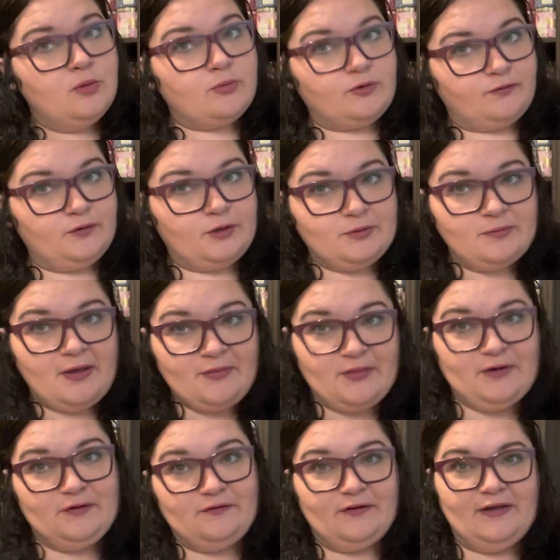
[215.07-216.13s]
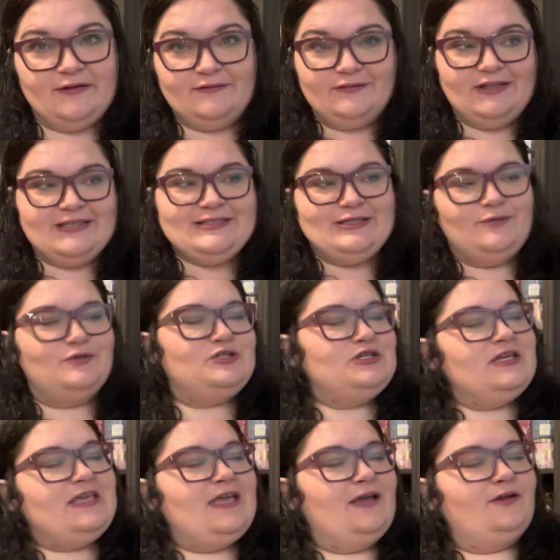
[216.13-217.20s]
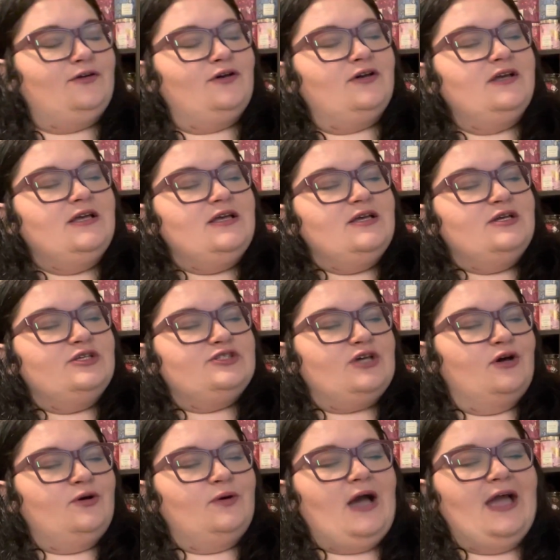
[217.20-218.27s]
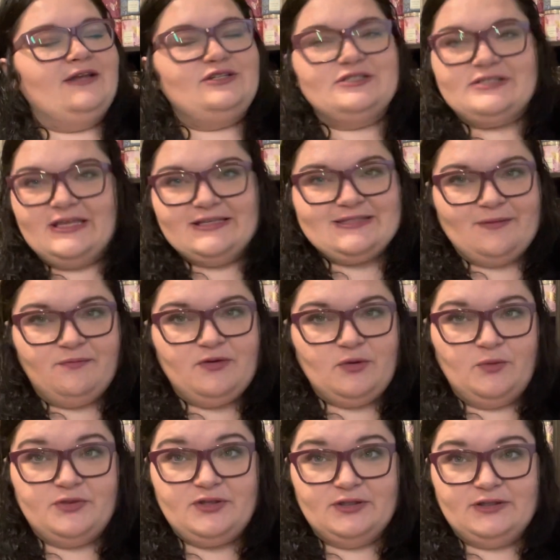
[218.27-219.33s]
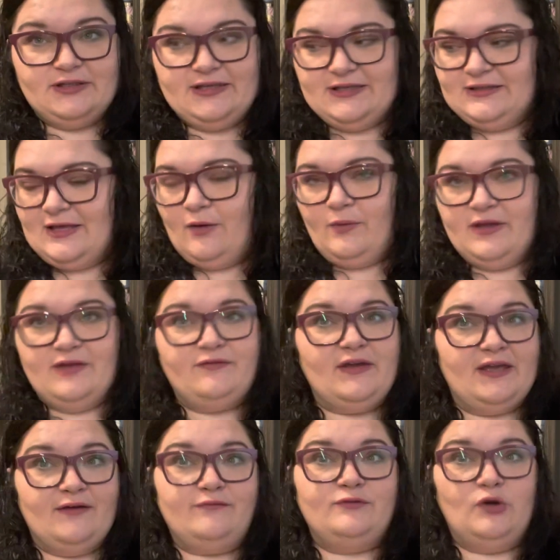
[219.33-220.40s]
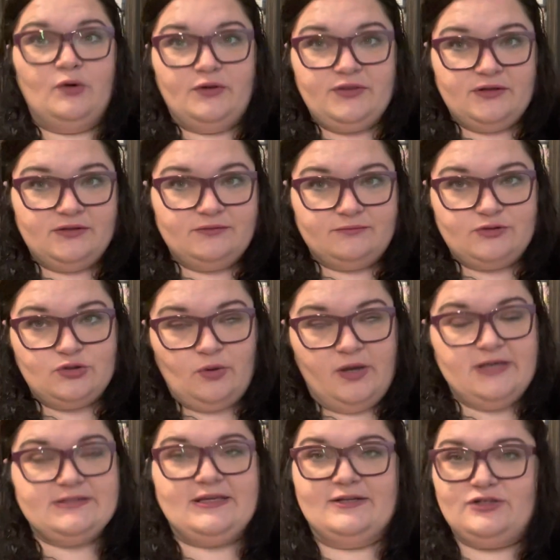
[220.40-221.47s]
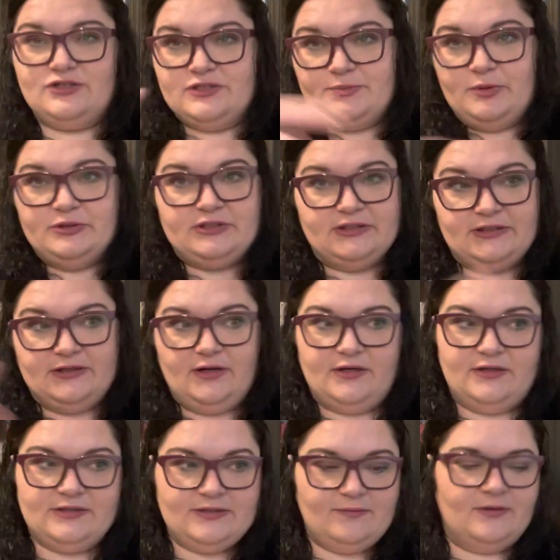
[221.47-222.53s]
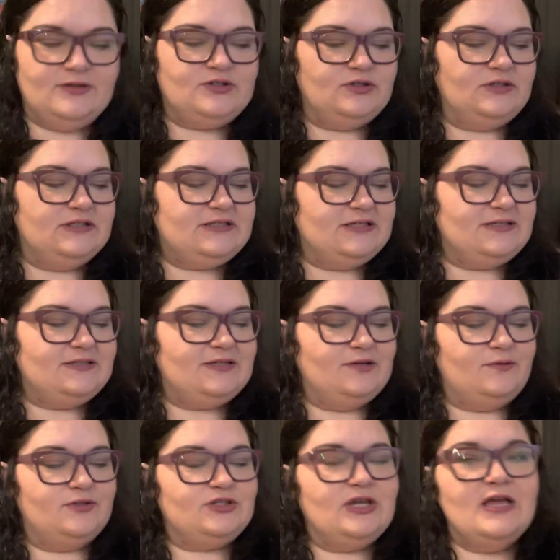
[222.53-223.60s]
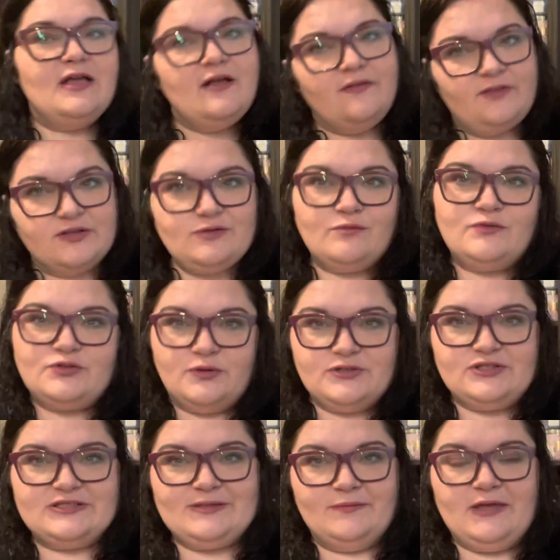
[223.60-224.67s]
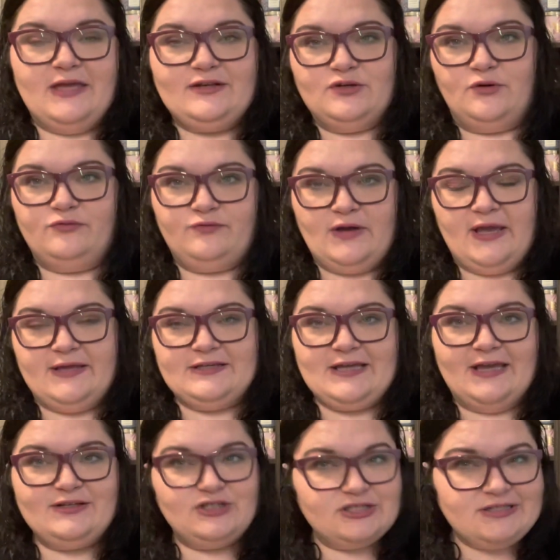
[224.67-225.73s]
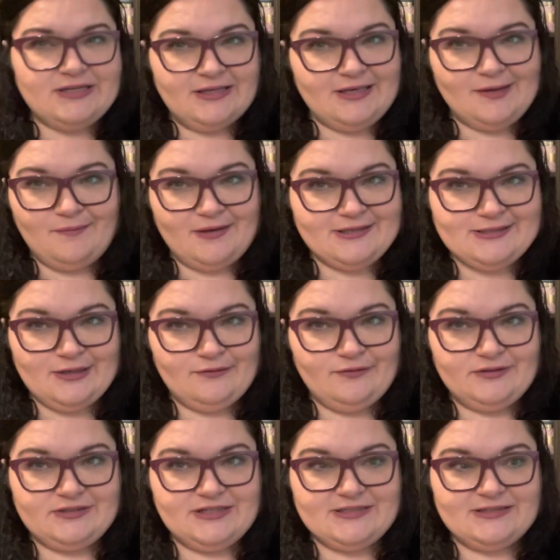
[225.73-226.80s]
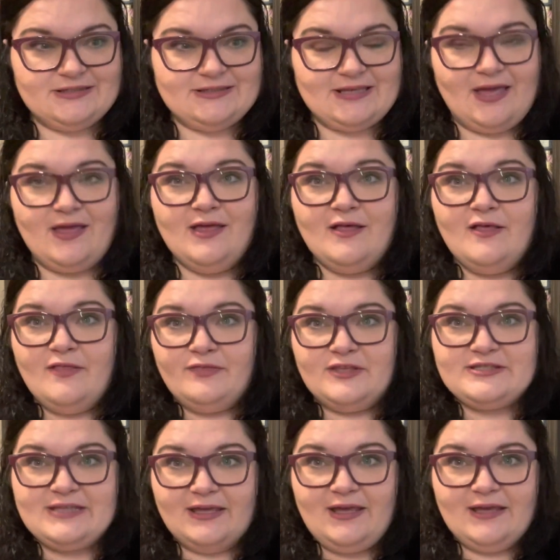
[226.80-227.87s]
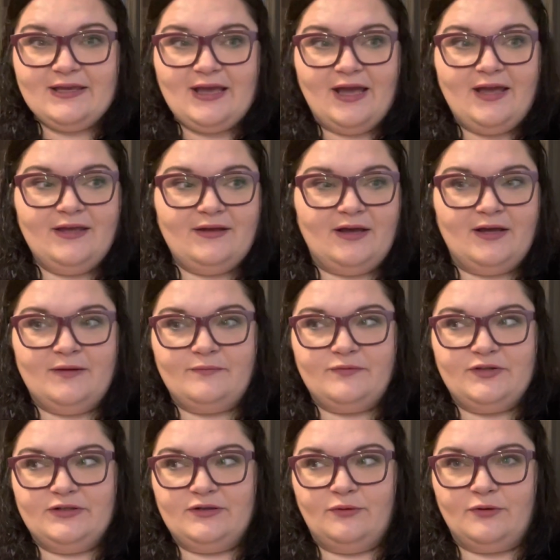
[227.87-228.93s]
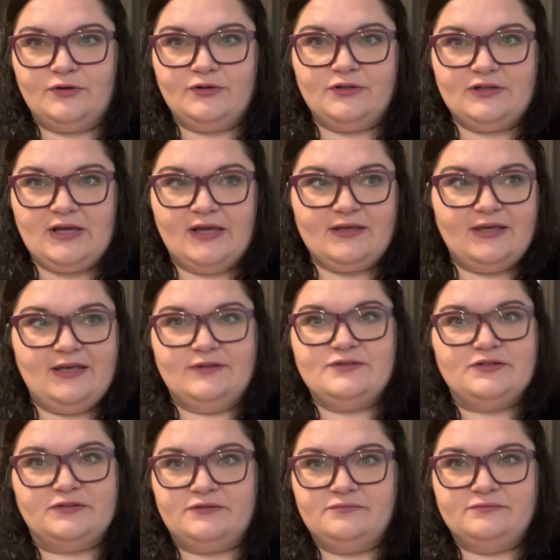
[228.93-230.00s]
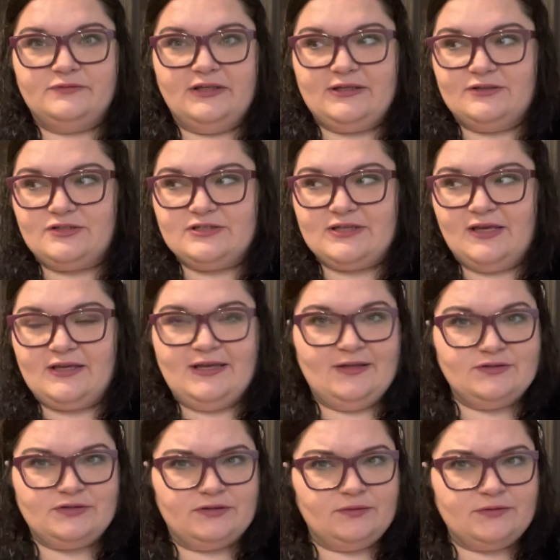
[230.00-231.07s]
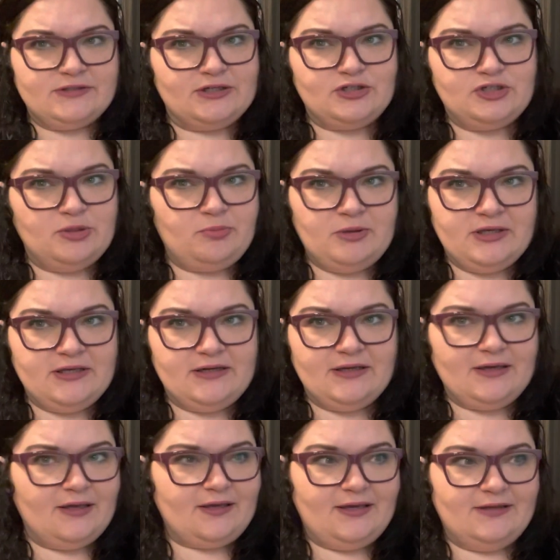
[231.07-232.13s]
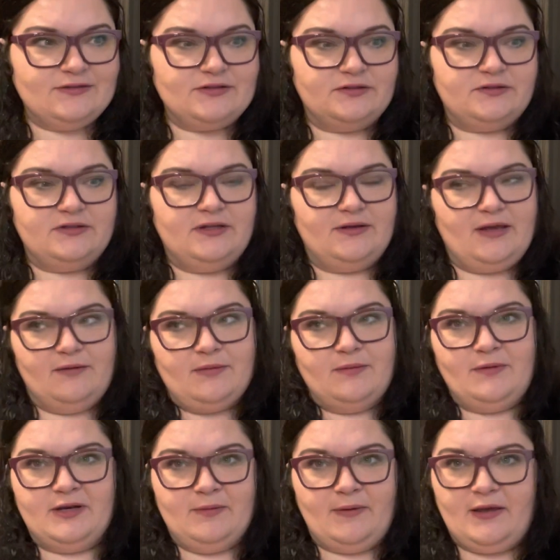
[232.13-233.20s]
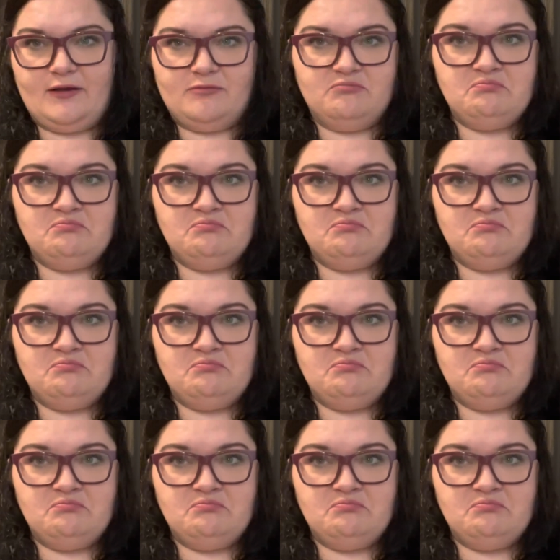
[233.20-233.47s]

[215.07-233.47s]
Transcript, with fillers: preferred method of uh, extinguishing a candle. So I just like something with a lid. That way, if I have no other choice, I just put the lid on it to make sure that it's extinguished. This one was always just something I had to go find. I just need to get myself a decent set. The set I got, um, the order got canceled. Like it just got canceled. It was like shipping and I got canceled and I got my money back